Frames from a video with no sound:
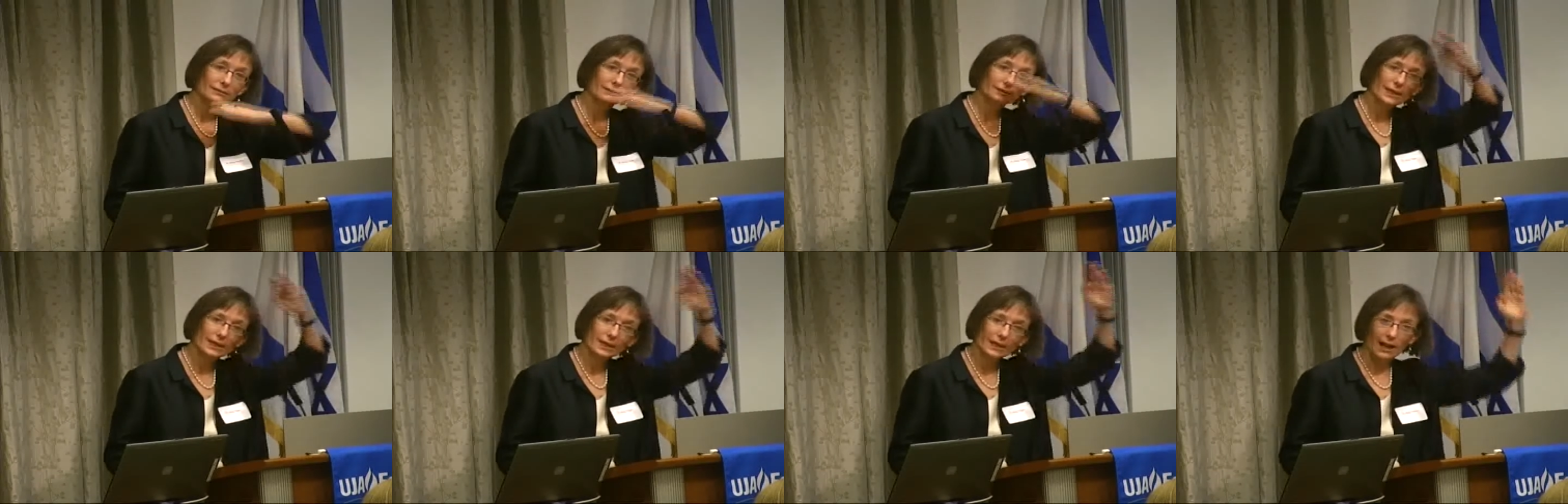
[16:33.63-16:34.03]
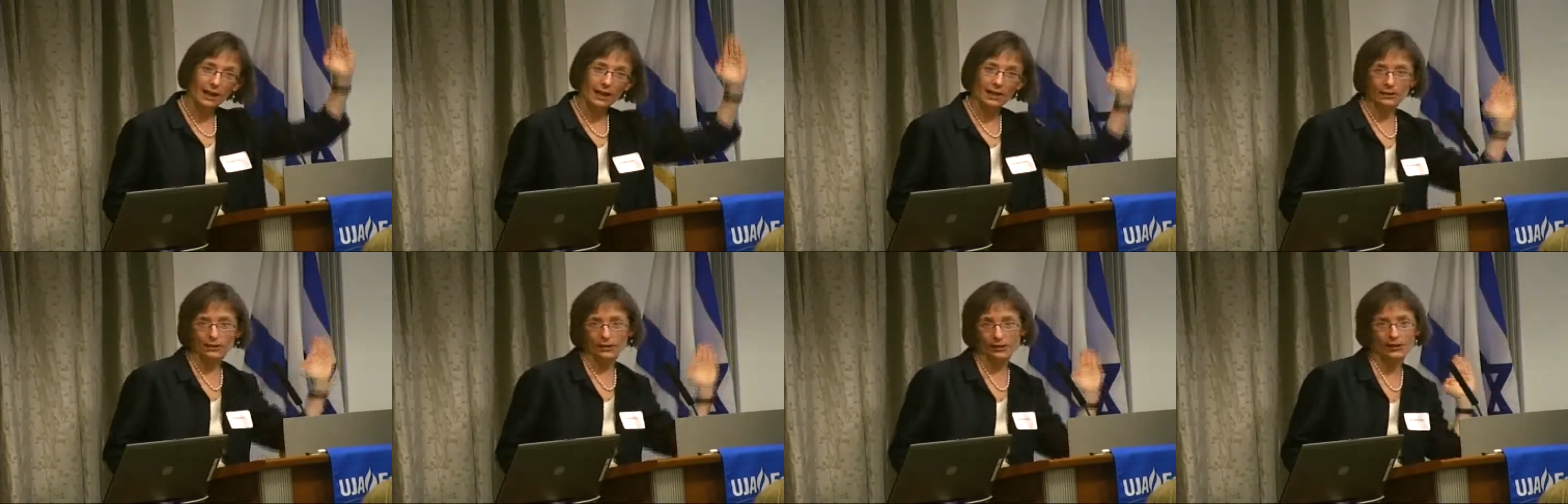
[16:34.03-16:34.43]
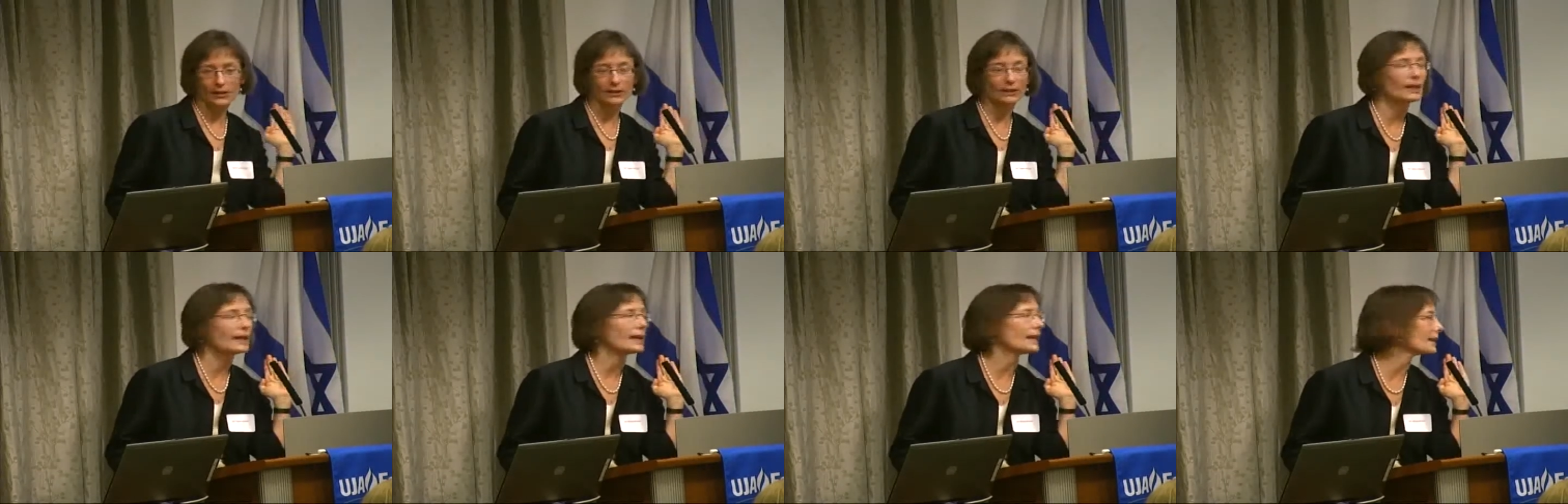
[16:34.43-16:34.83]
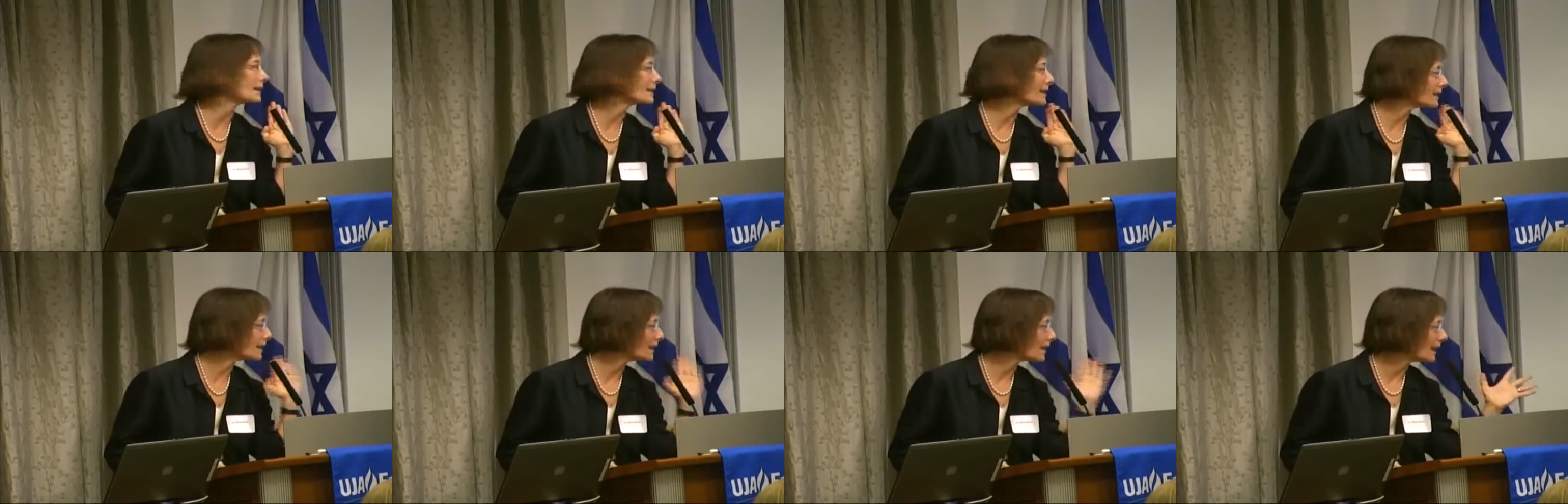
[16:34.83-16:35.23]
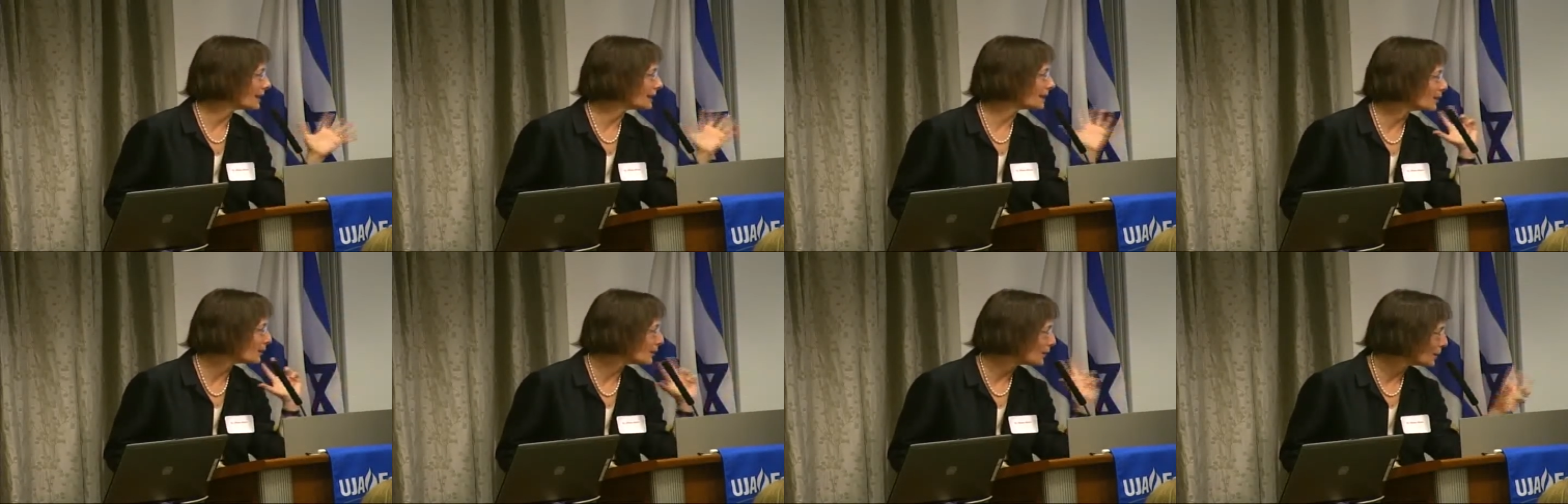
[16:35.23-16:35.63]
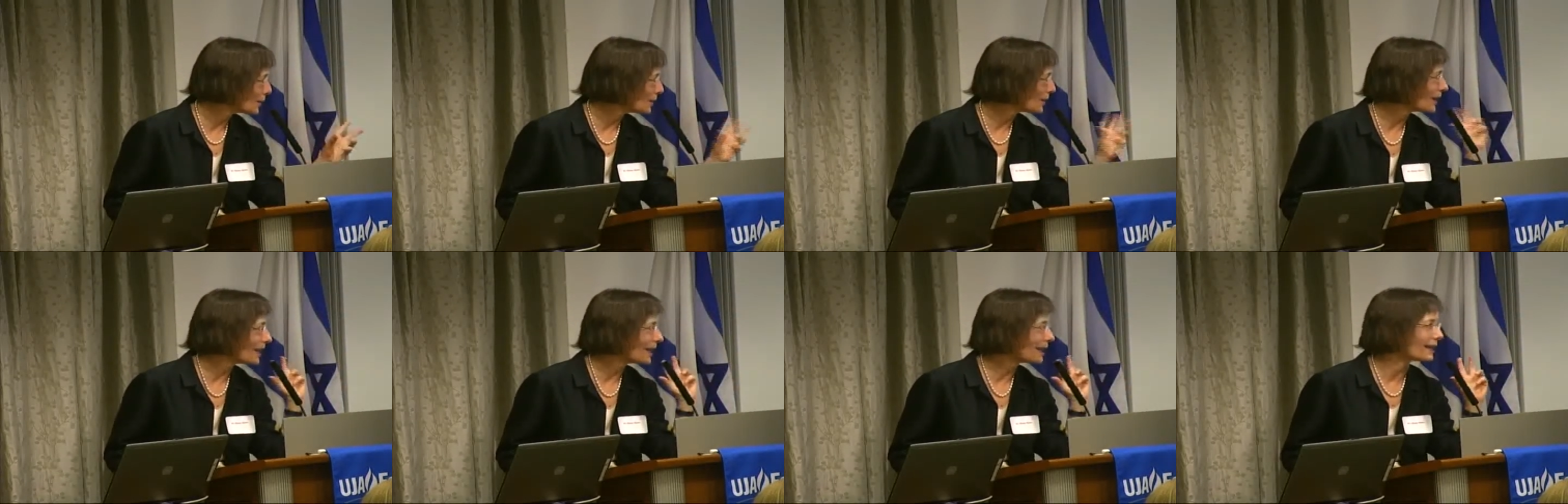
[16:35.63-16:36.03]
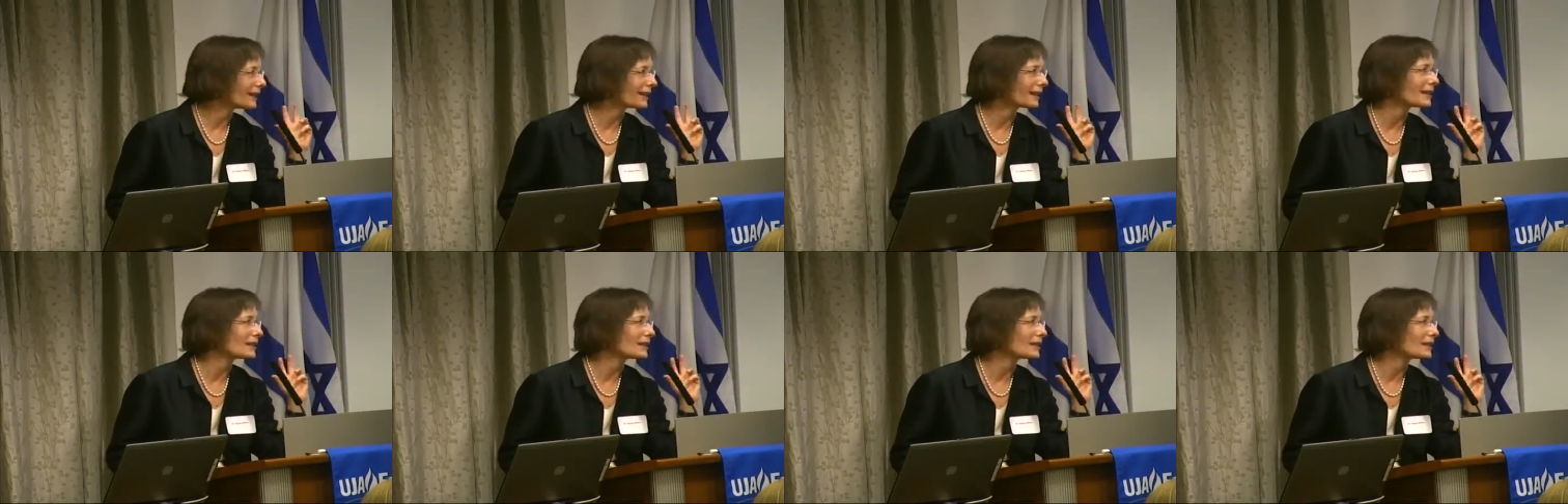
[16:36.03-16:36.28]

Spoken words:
scholars linked and communicating,